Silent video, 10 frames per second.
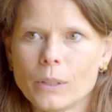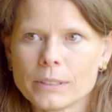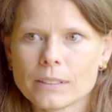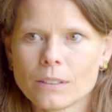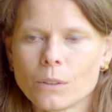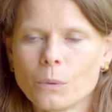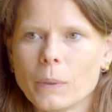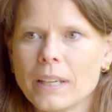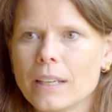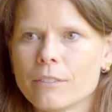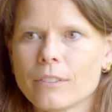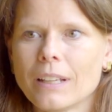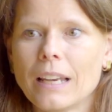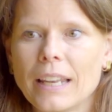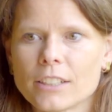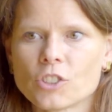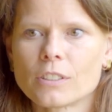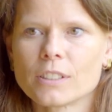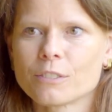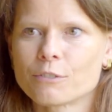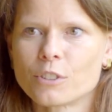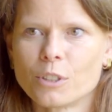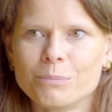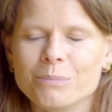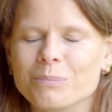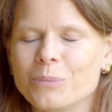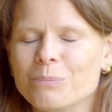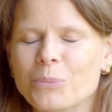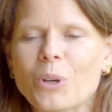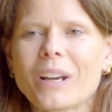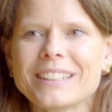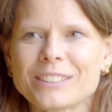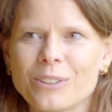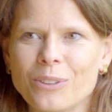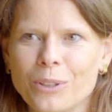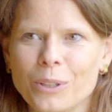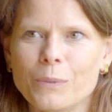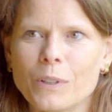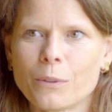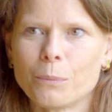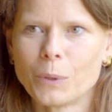also we have lecturers from more or less all over the